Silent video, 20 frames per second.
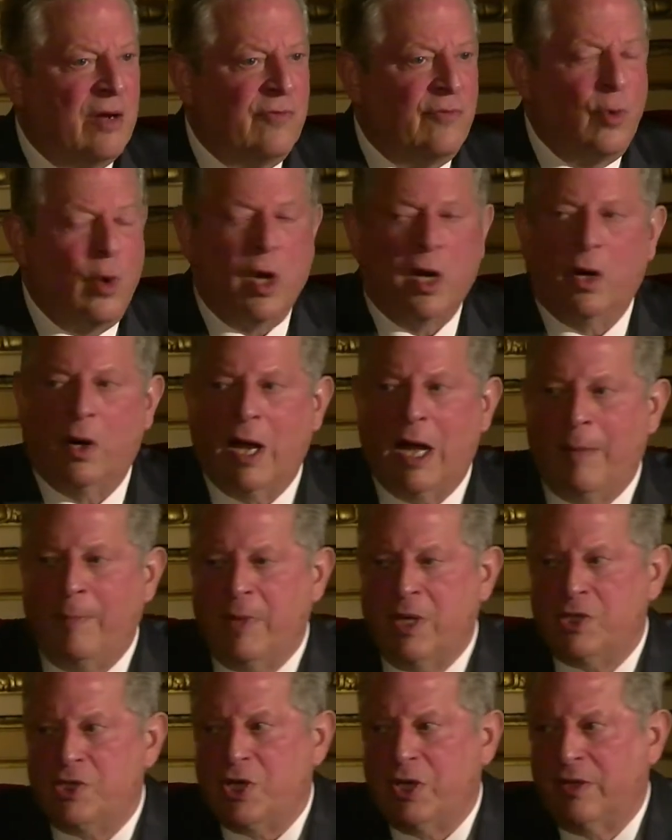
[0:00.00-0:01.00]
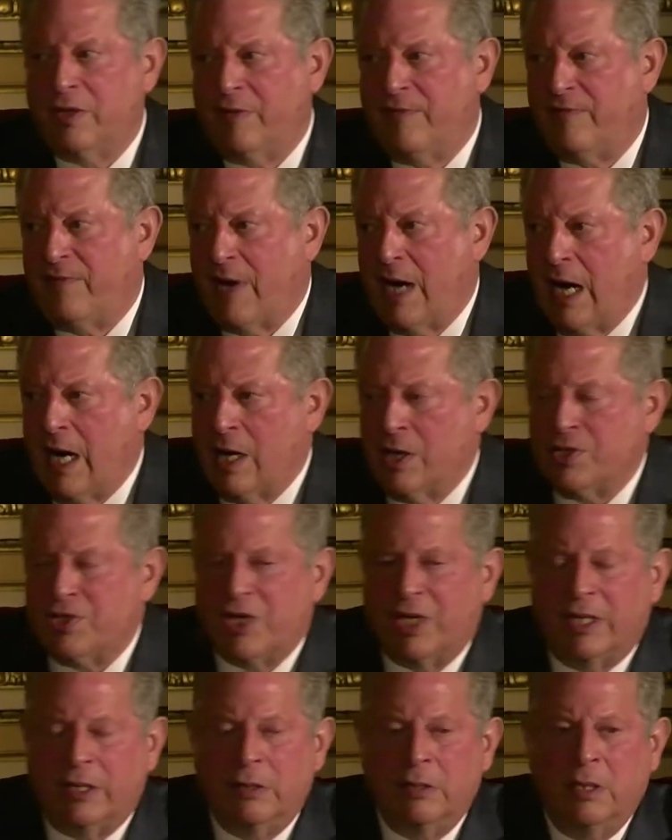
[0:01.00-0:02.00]
of water. I mentioned the
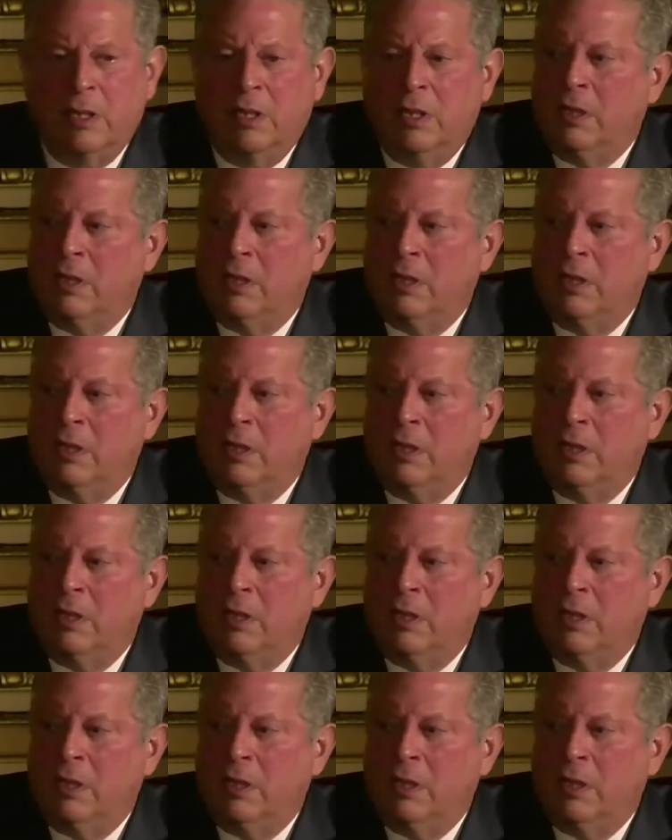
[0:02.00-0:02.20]
fires in